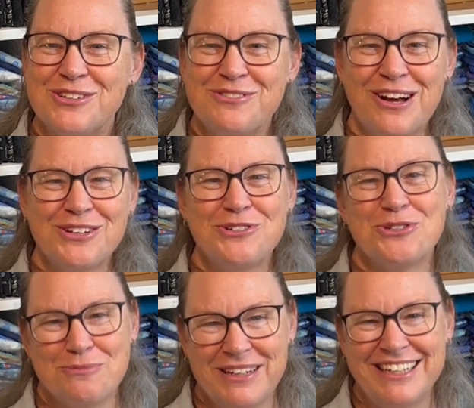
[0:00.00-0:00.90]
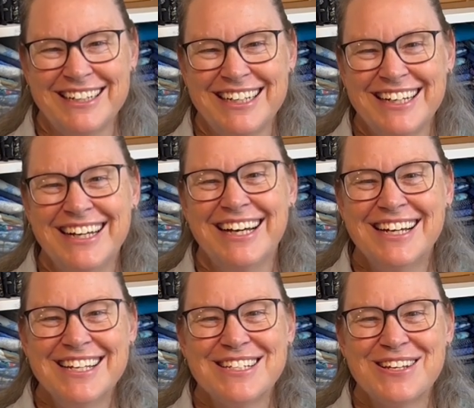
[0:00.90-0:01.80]
If not, you should be.
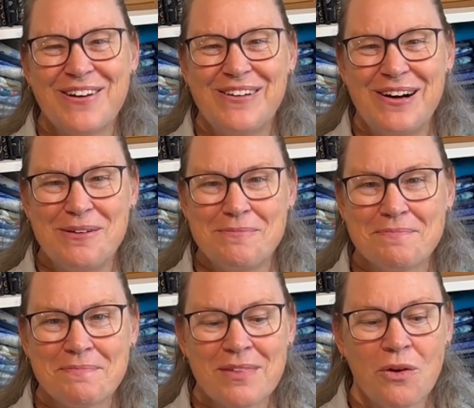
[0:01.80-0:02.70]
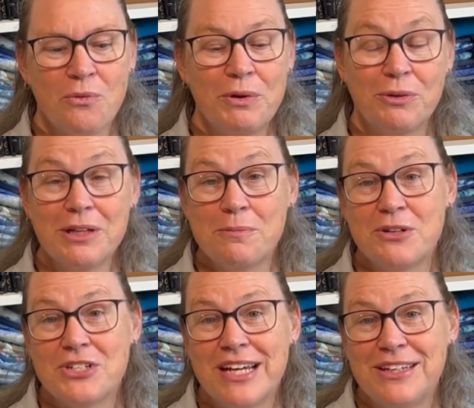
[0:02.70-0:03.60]
So we really
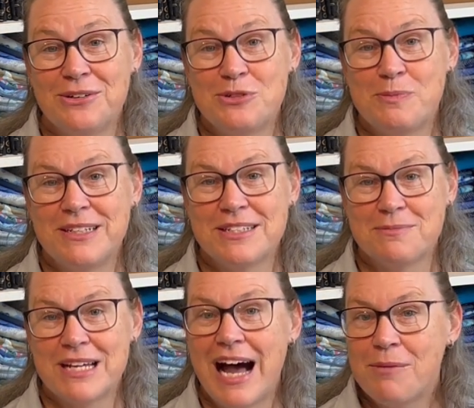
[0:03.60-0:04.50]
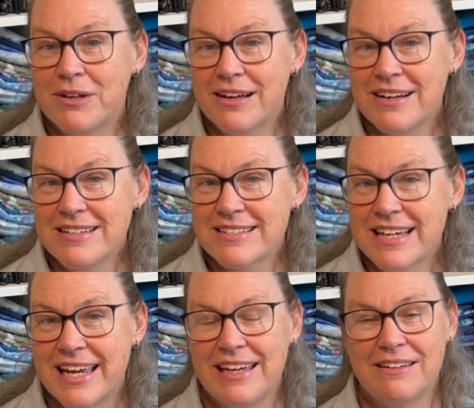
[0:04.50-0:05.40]
appreciate you spending some time with us,
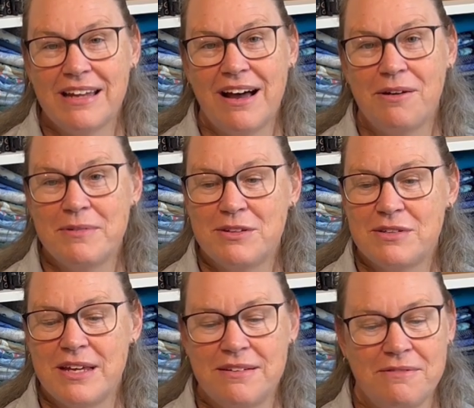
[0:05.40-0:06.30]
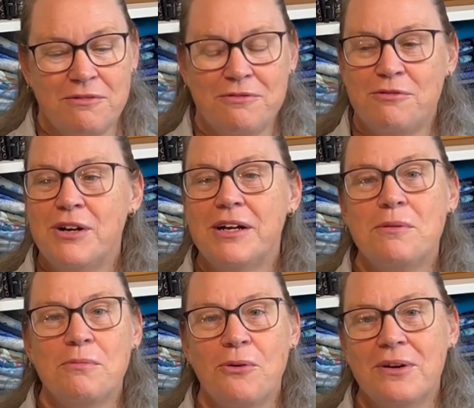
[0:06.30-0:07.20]
and it's very
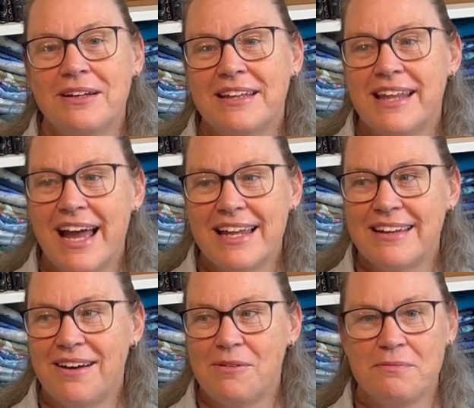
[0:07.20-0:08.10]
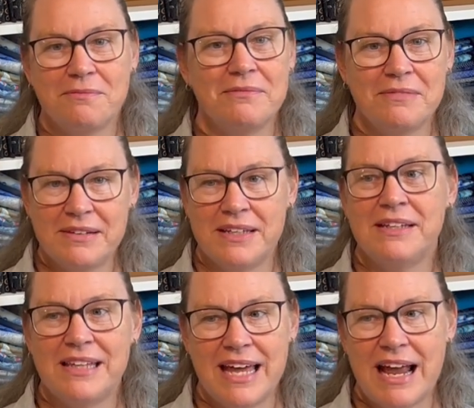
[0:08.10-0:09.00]
important that
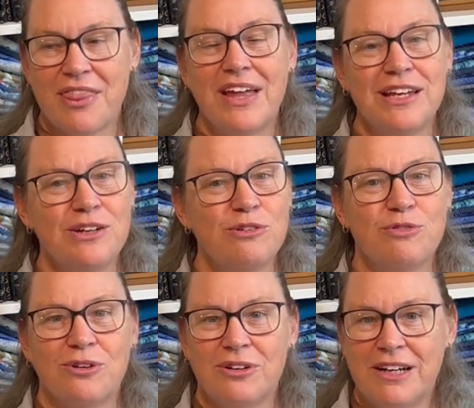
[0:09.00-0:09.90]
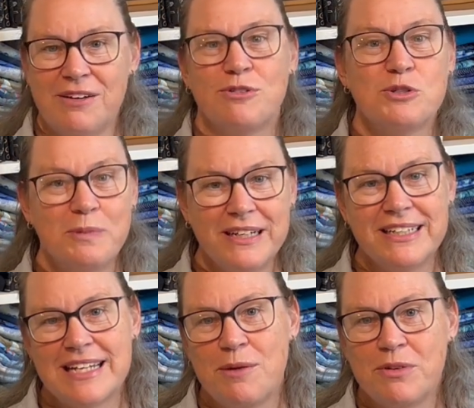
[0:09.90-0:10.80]
that I thank you for
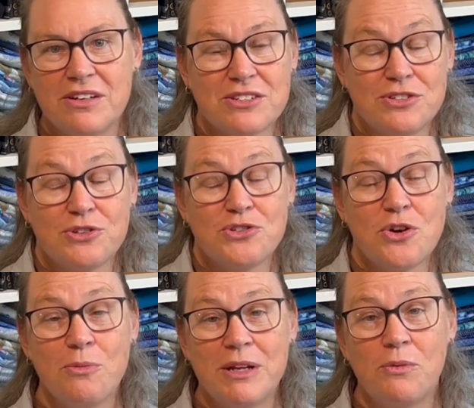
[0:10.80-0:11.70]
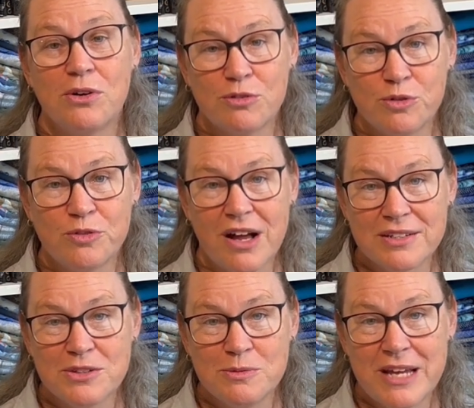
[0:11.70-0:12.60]
spending time with us, because there's so many wonderful floss
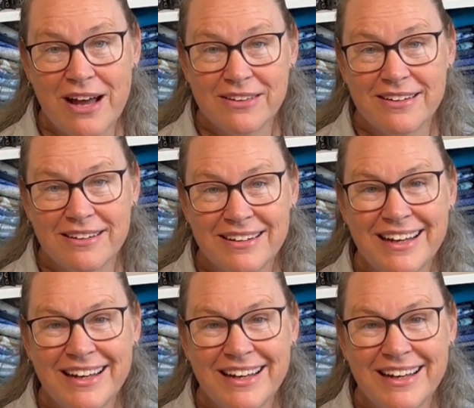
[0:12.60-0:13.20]
tubes out there.